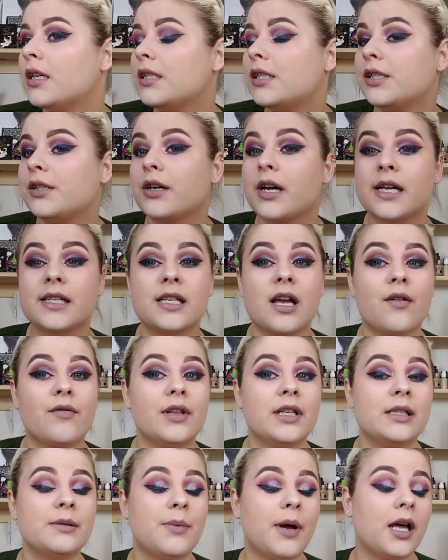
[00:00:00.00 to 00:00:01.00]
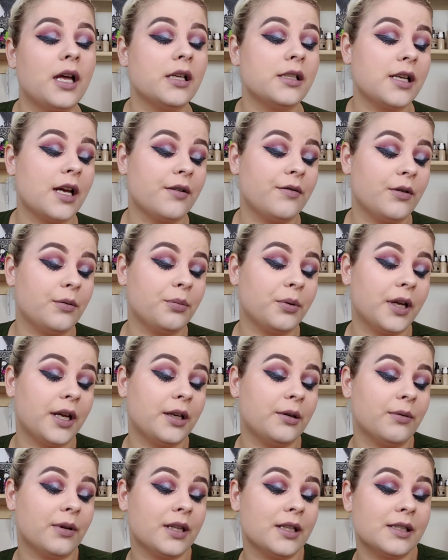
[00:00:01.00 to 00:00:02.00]
Do you guys have this palette? Have you
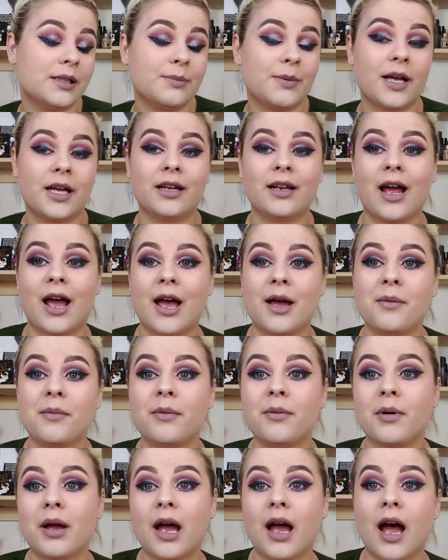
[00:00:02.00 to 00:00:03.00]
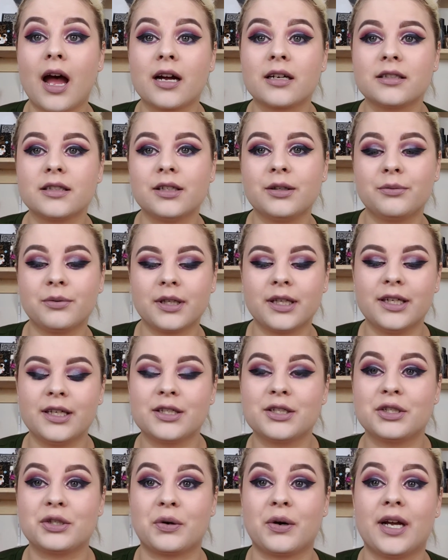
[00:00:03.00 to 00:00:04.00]
played with this palette? I'm actually
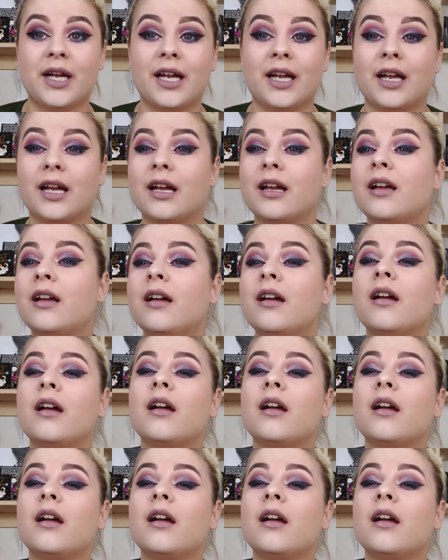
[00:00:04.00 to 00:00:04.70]
really enjoying